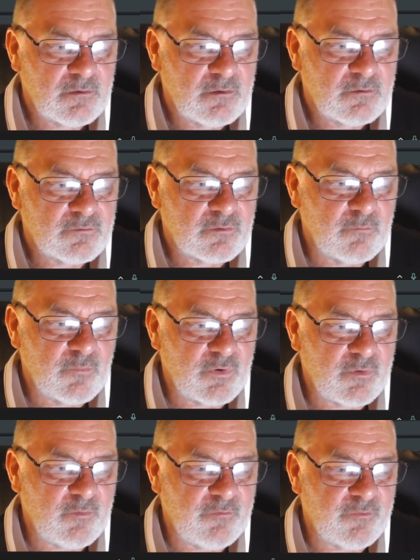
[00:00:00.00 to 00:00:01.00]
So the more
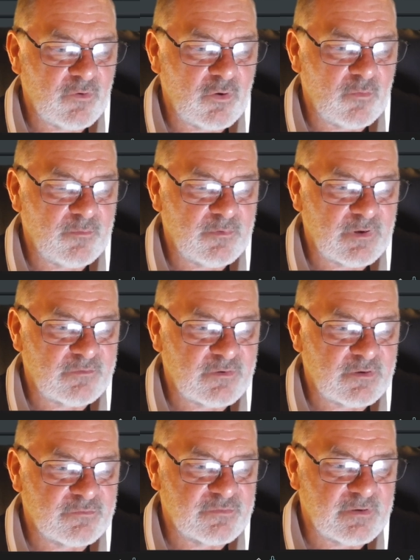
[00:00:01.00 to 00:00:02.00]
you move it up, as you
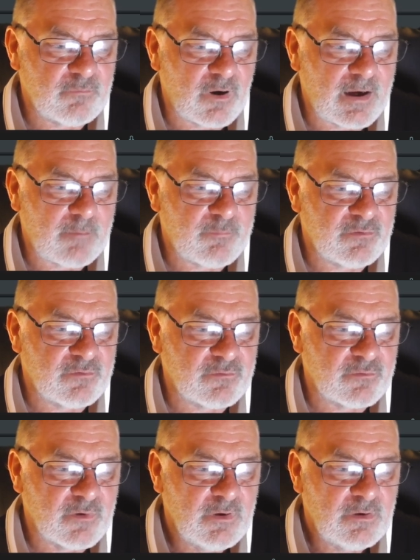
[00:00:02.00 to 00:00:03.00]
can see what happens.
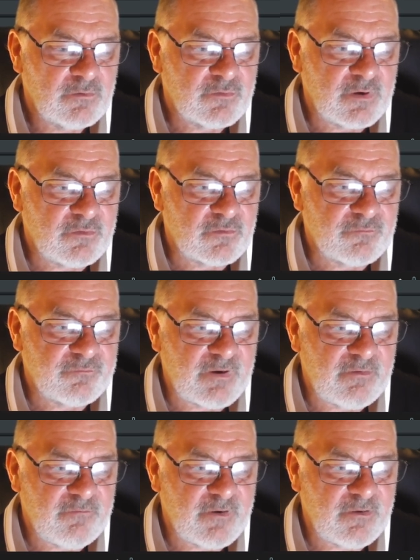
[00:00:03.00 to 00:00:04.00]
So you just
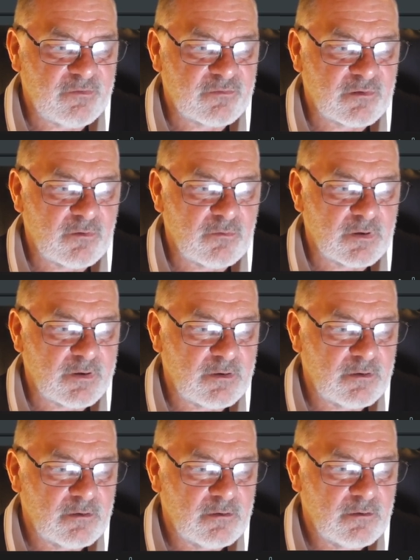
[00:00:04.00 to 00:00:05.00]
very, very slowly
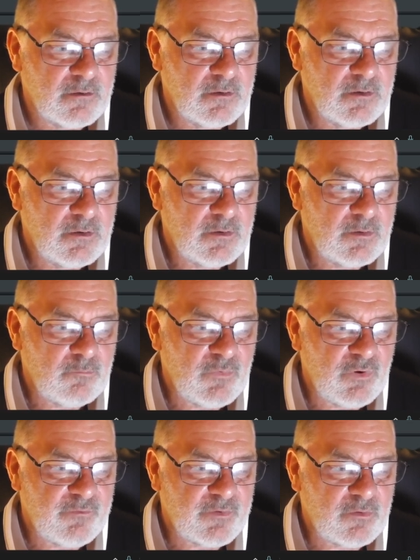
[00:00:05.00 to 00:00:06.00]

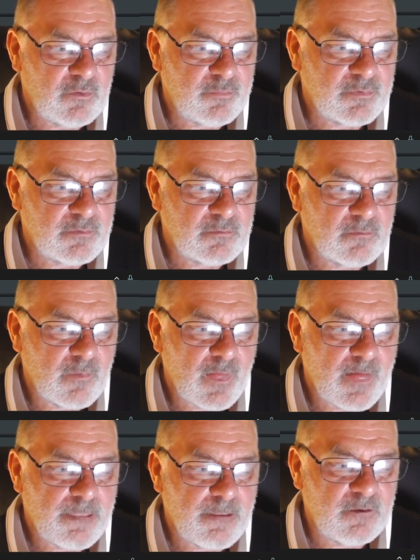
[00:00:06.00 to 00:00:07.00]
move it up
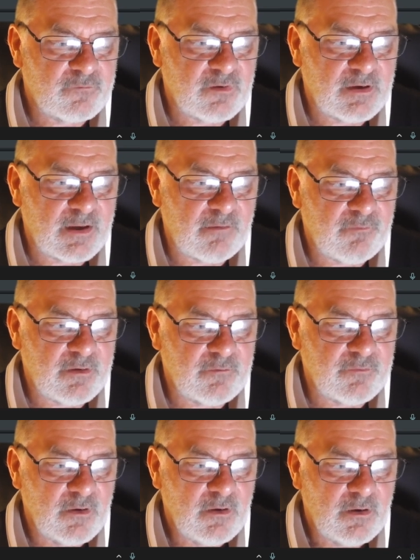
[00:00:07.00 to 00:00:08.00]
until you get rid
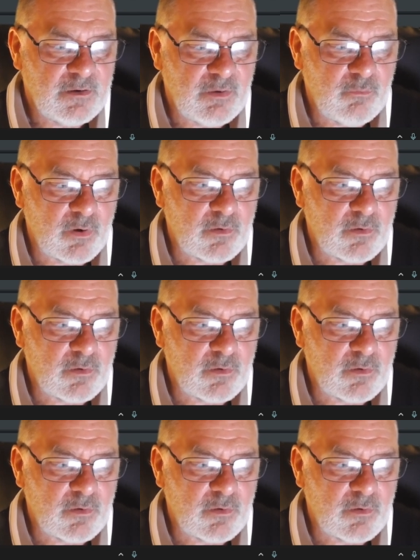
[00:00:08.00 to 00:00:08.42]
of, you want